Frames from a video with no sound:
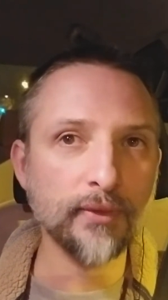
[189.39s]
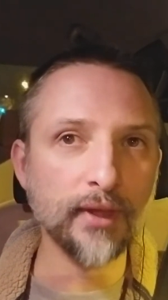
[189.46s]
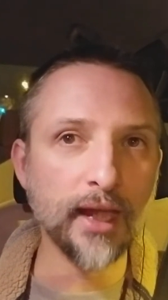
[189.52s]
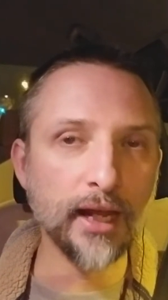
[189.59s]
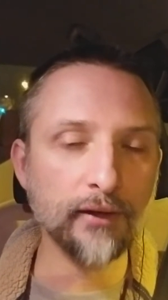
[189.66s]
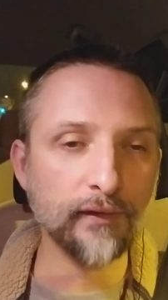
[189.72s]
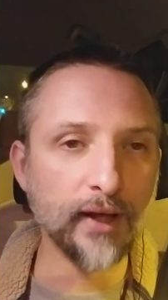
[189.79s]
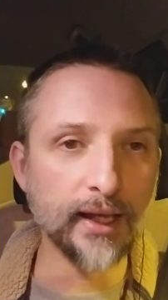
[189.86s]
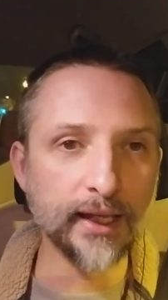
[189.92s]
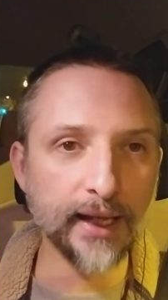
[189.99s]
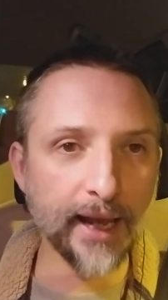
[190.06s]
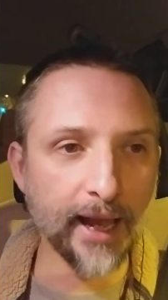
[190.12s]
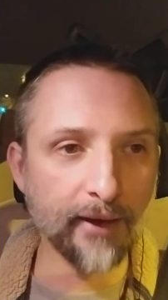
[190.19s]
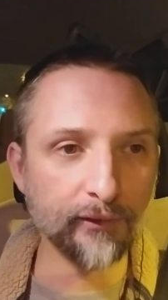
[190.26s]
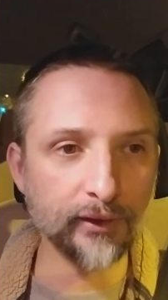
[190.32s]
And if I can
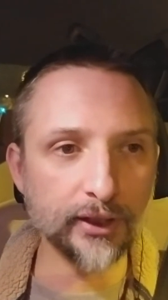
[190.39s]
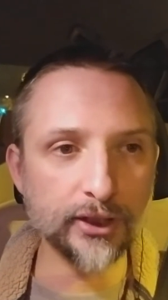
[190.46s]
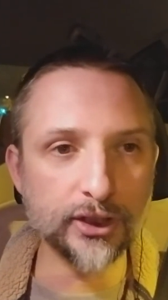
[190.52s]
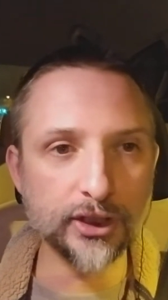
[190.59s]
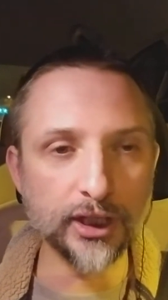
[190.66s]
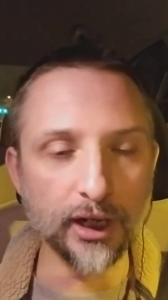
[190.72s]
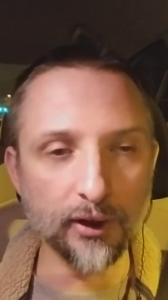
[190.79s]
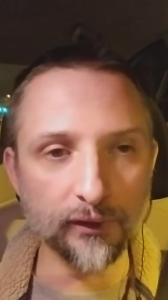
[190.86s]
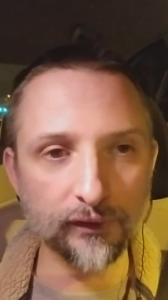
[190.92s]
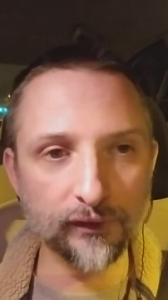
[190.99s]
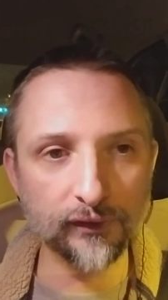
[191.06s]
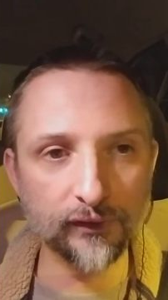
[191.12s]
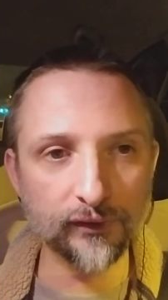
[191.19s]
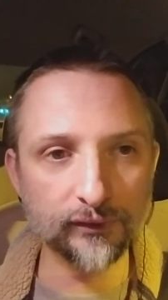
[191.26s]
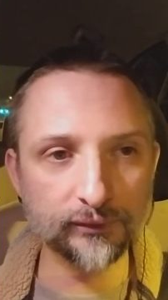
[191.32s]
average,
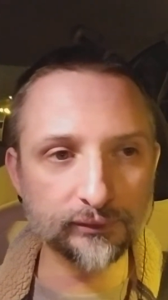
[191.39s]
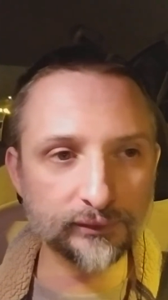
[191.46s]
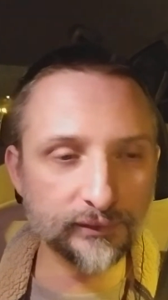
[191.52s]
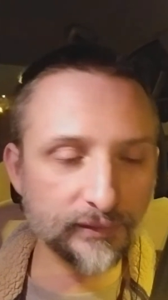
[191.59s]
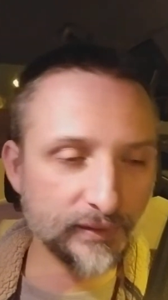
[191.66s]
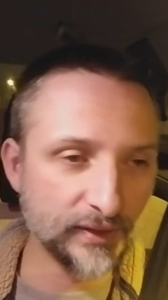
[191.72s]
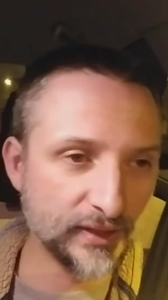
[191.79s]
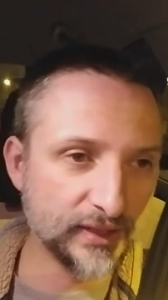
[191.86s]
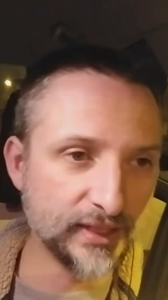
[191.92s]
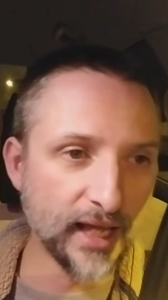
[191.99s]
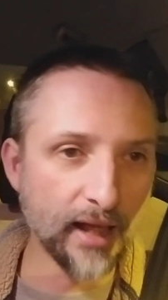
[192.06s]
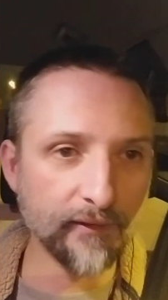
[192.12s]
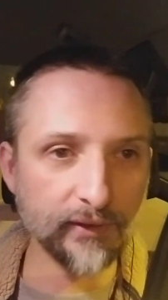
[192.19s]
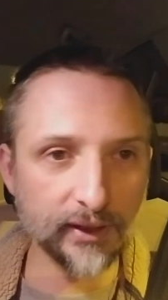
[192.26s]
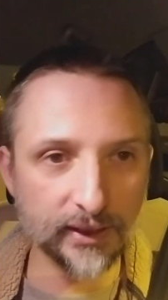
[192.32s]

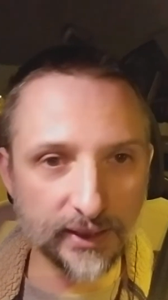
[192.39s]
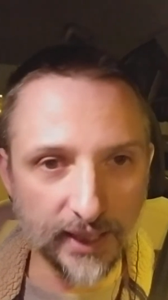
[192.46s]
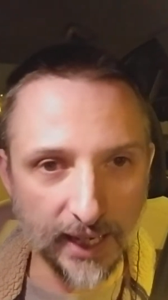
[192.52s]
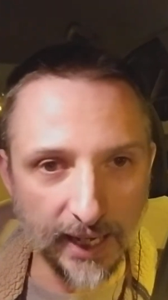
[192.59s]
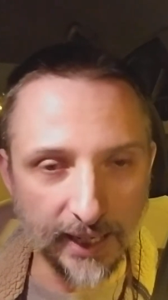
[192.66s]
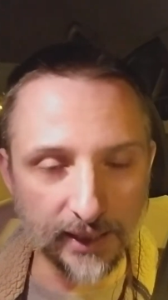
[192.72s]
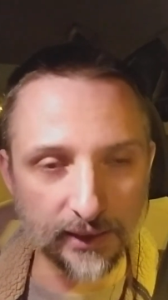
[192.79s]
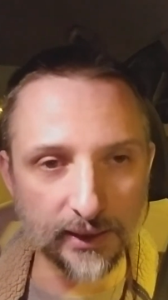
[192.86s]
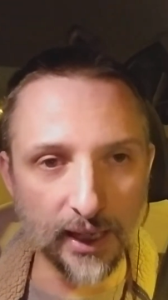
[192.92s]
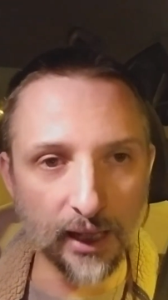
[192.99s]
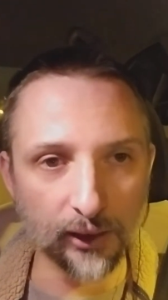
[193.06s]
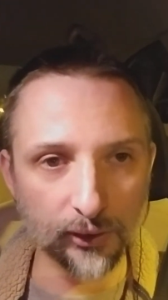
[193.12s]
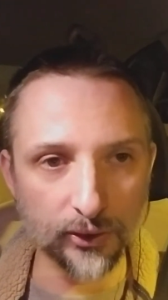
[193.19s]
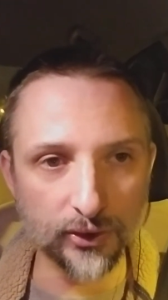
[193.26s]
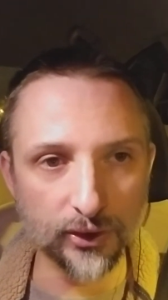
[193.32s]
$7 to
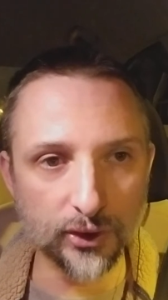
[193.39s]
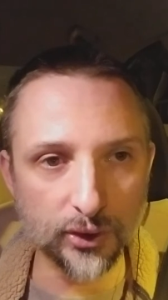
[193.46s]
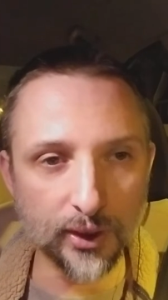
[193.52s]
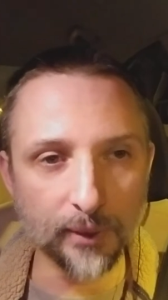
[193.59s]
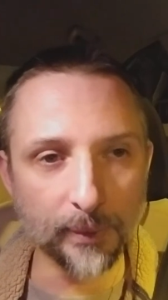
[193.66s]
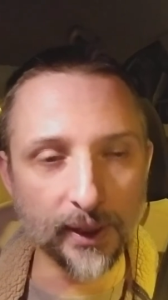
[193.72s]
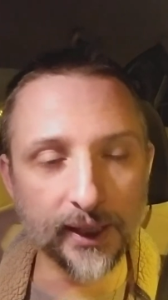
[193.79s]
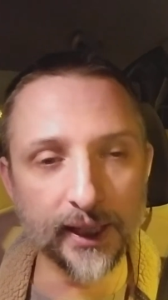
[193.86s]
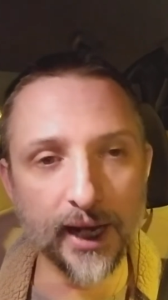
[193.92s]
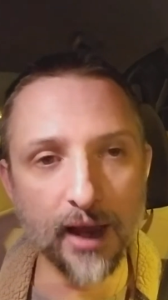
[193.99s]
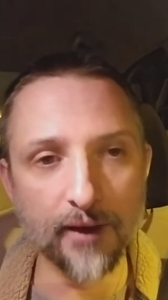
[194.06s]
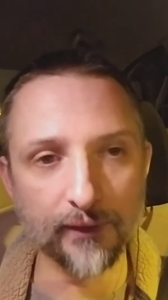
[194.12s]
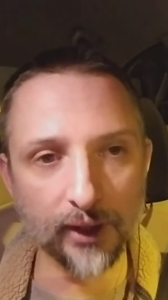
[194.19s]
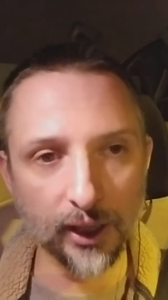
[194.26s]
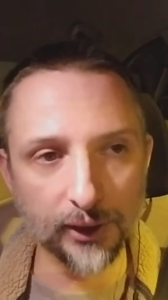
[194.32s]
$8 a trip, I can
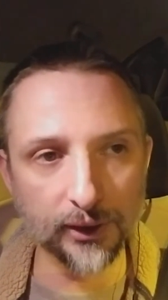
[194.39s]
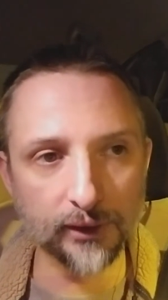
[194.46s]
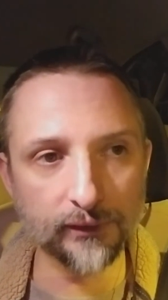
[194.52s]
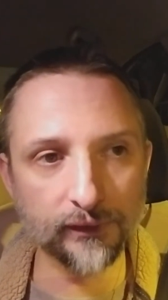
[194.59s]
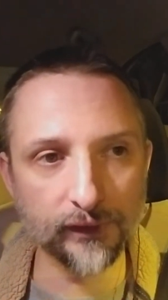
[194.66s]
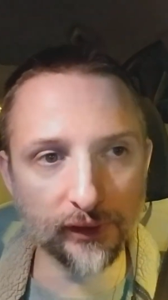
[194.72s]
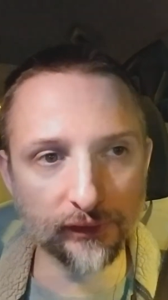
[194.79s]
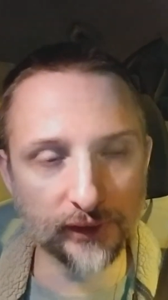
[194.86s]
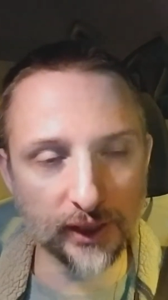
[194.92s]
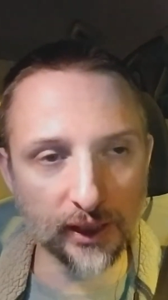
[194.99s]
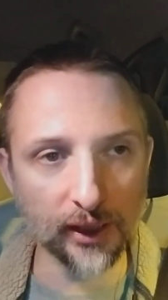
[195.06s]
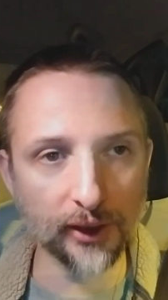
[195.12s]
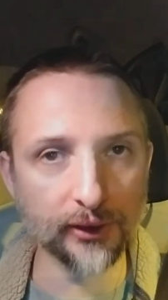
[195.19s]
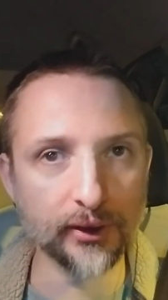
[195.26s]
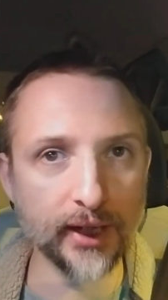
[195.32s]
have $150 to
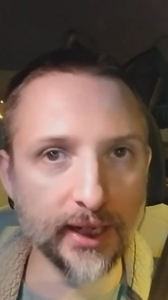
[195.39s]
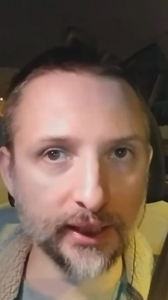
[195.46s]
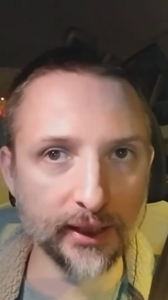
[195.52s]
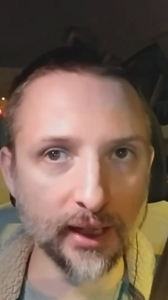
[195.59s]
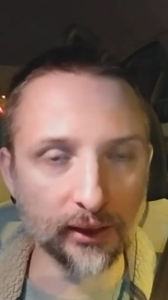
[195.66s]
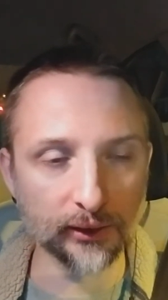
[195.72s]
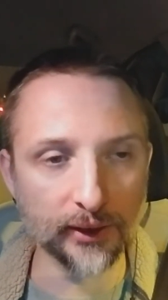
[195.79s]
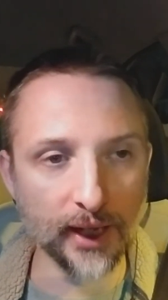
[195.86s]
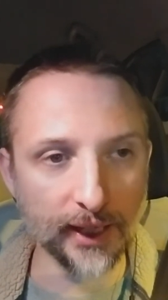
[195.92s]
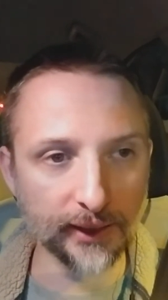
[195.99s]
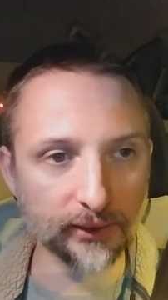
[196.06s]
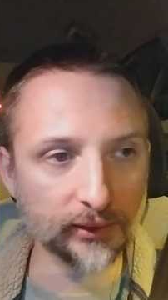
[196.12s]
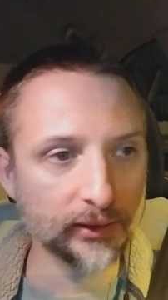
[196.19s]
$180 night.